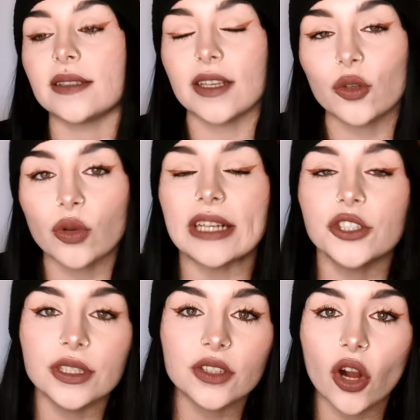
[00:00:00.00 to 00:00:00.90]
The
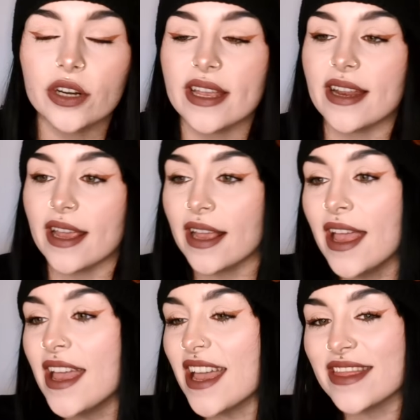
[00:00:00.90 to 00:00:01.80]
aggression is hard-hitting,
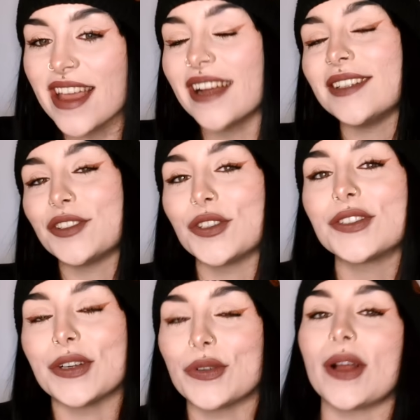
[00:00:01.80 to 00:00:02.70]
and that is
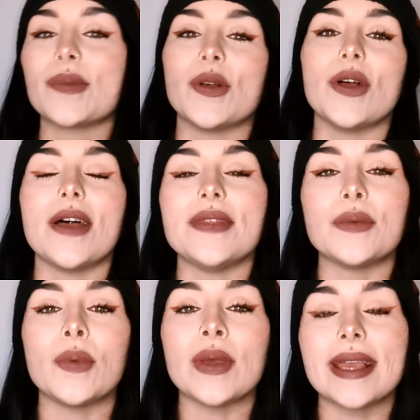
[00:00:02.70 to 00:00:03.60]
just incredible. And then
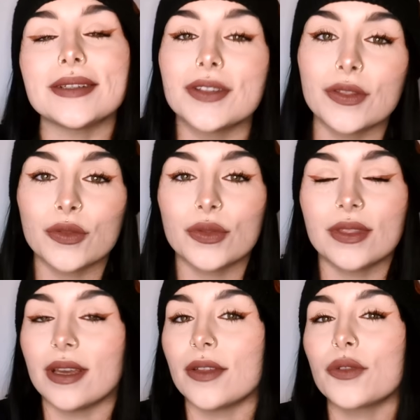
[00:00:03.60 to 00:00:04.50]
when we get to
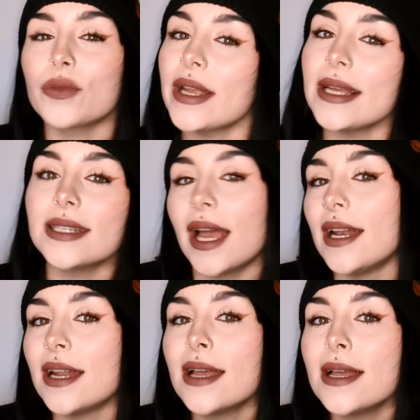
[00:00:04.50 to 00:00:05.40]
the
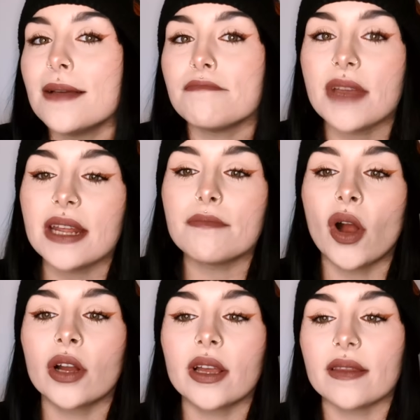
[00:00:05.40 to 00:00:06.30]
3:10-minute
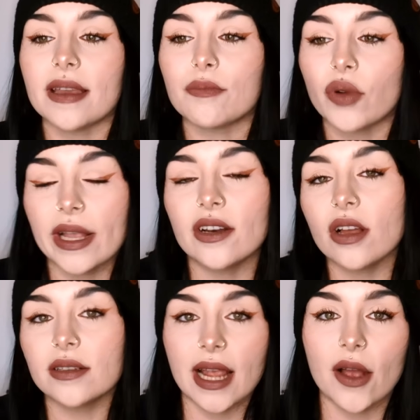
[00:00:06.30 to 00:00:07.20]
mark, they break it
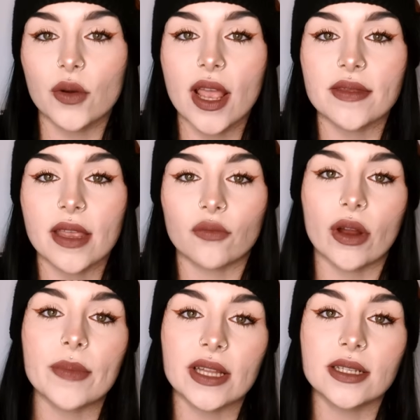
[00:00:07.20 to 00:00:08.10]
all down and they
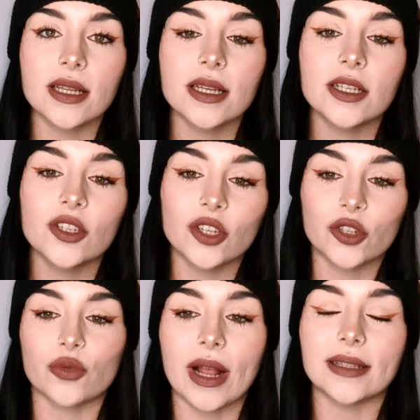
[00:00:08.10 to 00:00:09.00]
rip it to
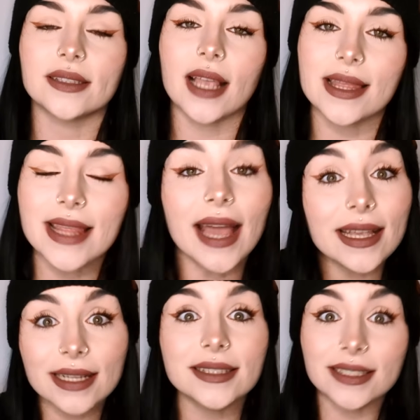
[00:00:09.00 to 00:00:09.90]
shreds. And that
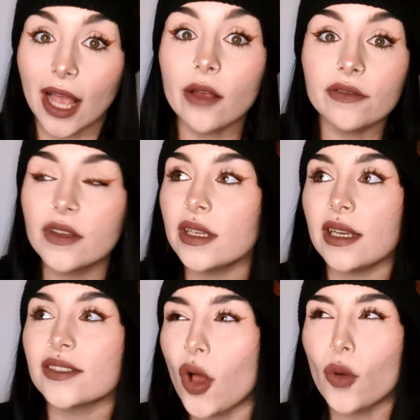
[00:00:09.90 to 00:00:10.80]
in itself
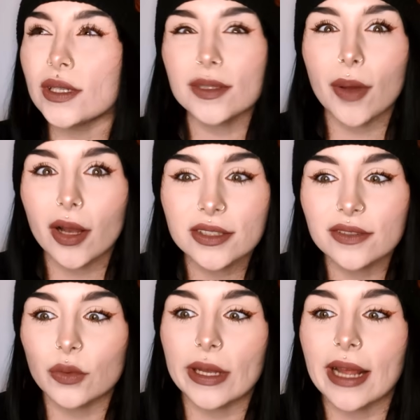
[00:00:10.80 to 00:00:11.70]
is always a
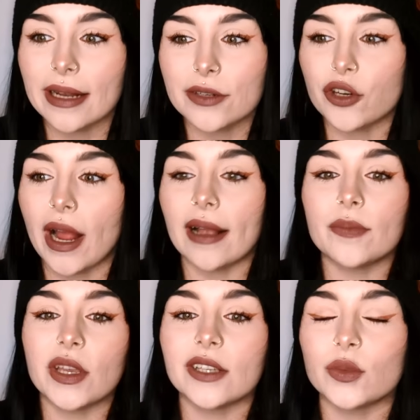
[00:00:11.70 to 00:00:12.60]
positive way to end a track,
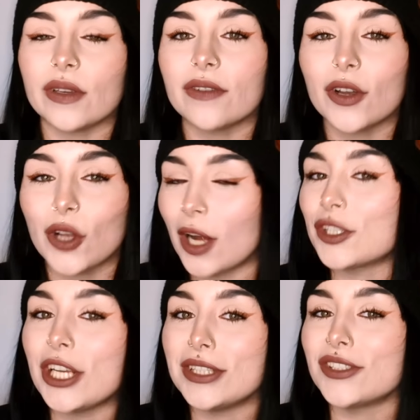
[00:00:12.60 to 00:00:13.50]
because we've got a
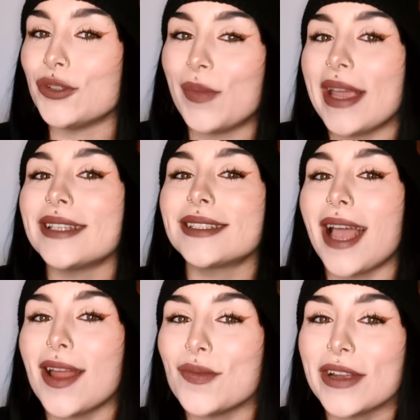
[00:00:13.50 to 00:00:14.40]
change in pace
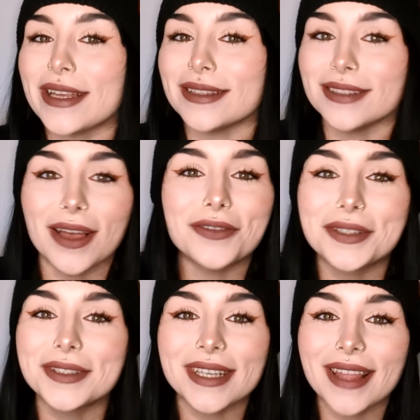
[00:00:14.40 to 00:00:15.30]
and we love
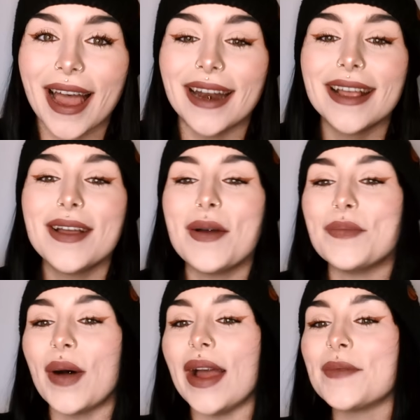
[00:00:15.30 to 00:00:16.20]
to see that.
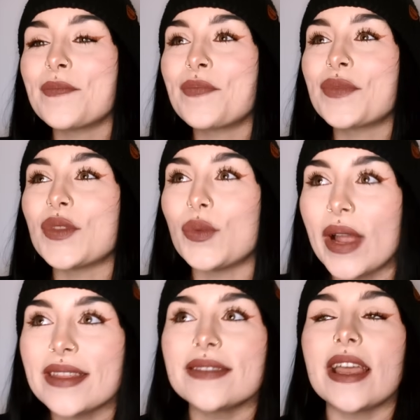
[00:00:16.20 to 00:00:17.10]
But the
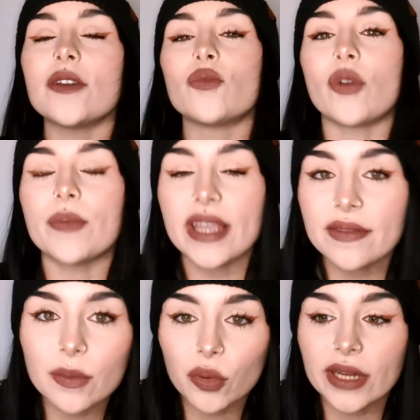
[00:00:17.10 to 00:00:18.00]
way that they
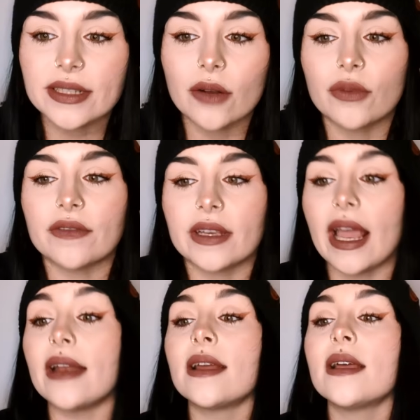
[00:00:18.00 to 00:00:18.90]
repeat the breakdown riff
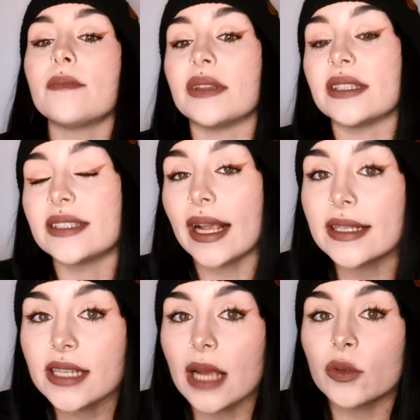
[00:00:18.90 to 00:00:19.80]
again, but the
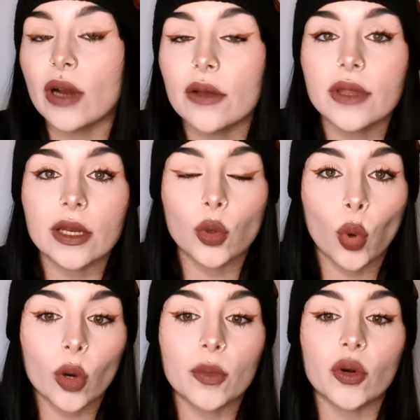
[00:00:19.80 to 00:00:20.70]
second time around they
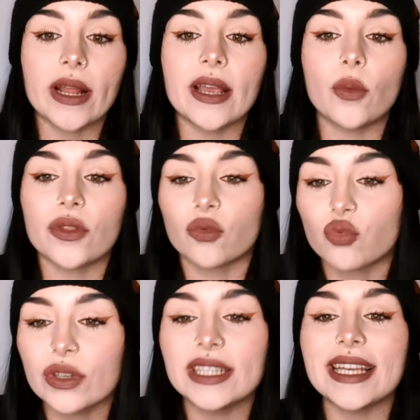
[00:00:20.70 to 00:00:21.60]
incorporate it with a
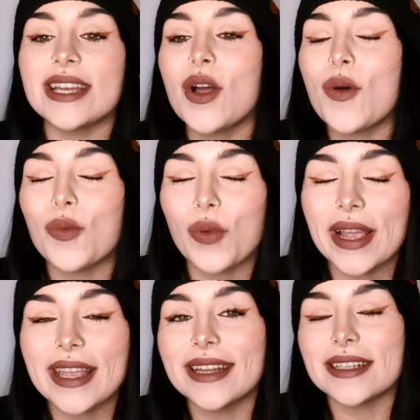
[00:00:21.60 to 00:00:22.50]
really
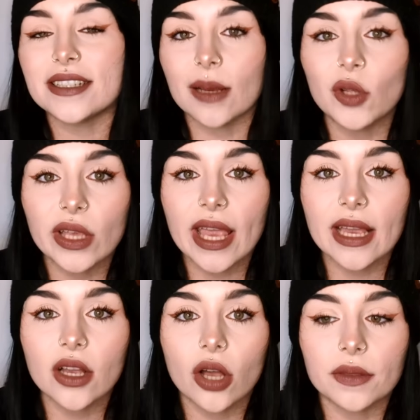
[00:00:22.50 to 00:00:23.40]
wicked double
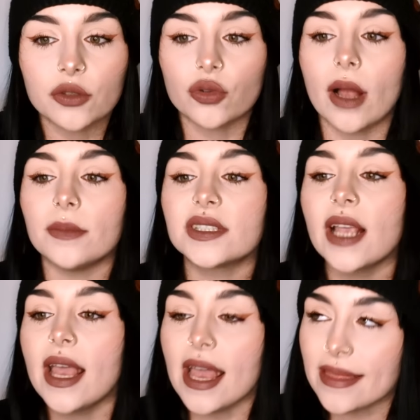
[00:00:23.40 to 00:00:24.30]
kick on the drums,
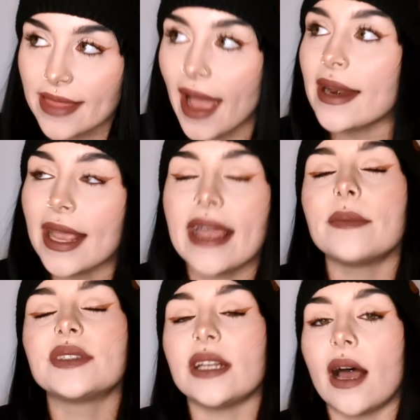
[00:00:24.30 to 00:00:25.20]
and that
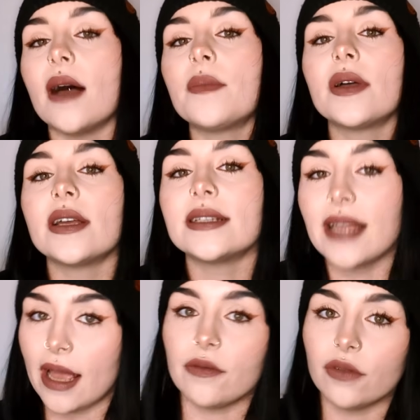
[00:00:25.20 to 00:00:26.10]
amps it up
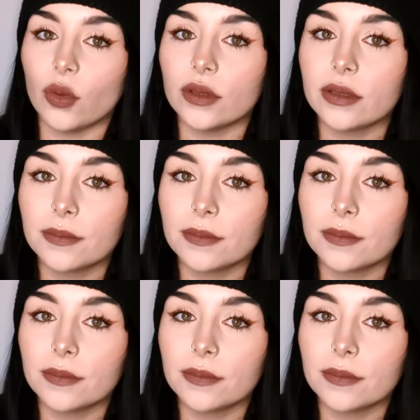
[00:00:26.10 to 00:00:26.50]
tenfold.